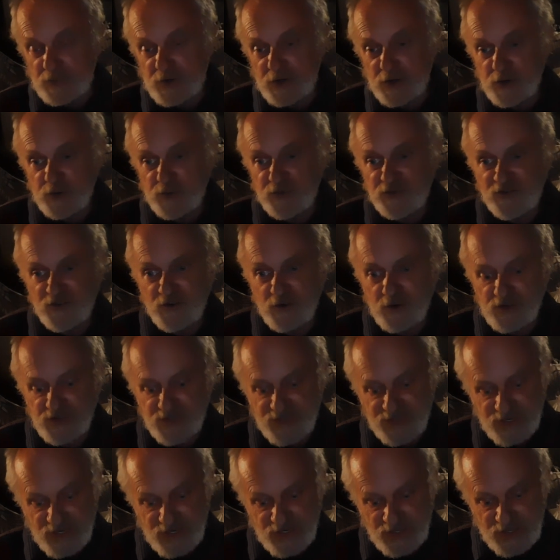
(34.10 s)
appeared
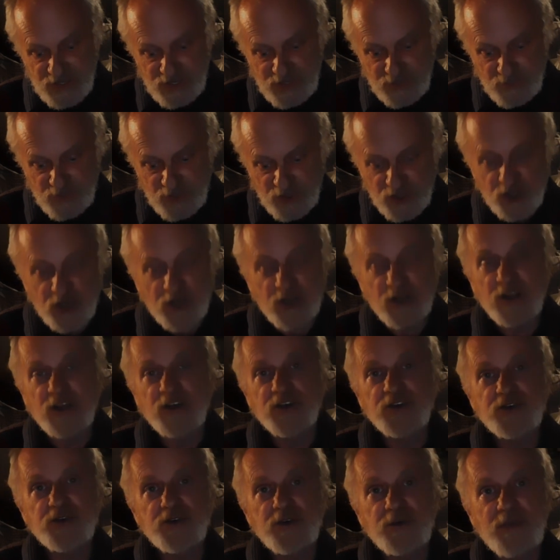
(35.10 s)
first in the Michigan
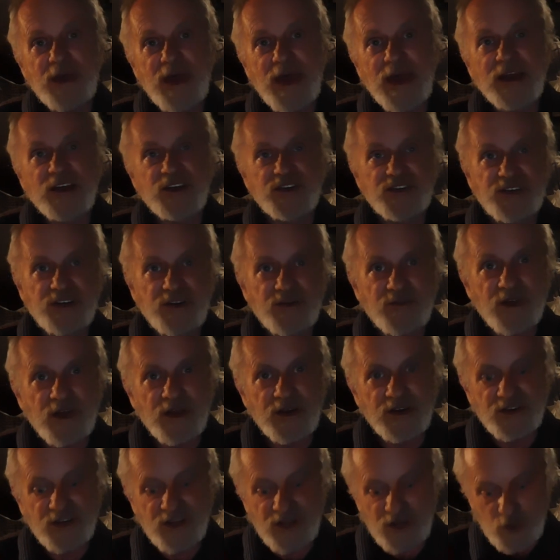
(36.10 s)
History Magazine of
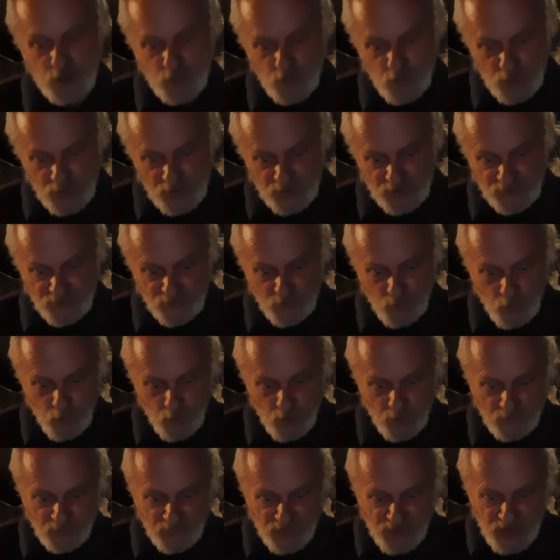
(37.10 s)

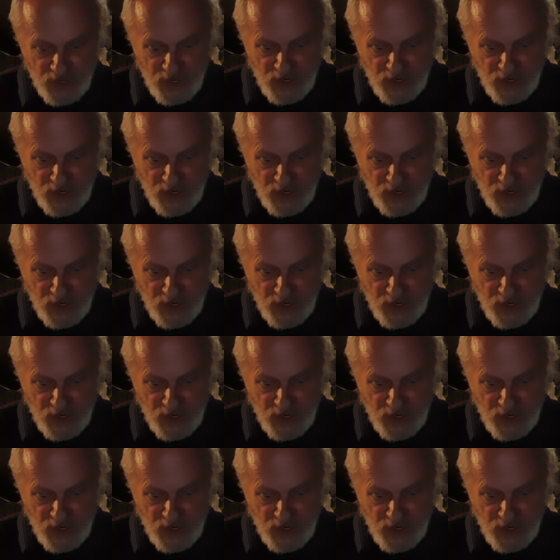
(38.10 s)
1924,